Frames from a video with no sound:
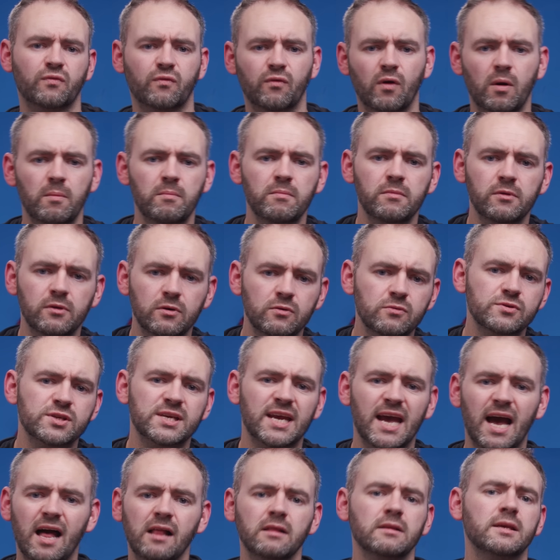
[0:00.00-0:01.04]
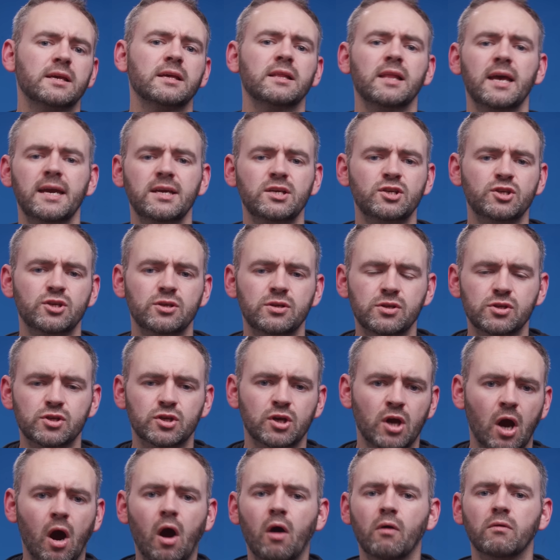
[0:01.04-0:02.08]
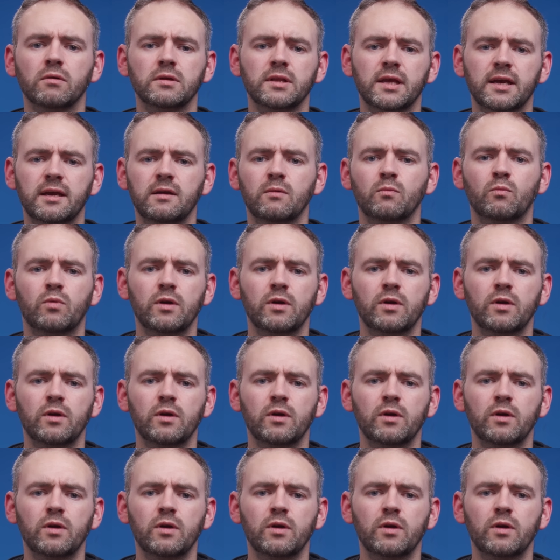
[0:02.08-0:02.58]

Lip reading: from those calculations correlate